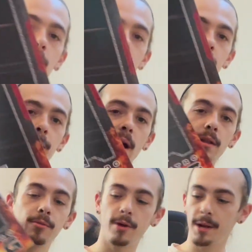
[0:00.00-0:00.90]
say goodbye to
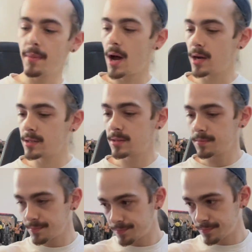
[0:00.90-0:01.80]
the ring box.
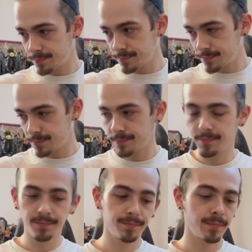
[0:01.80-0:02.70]

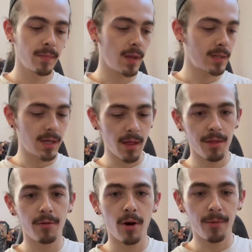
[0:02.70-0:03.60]
That's getting
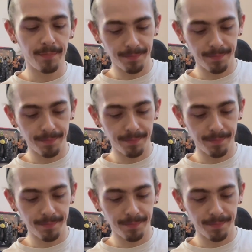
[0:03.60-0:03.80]
thrown.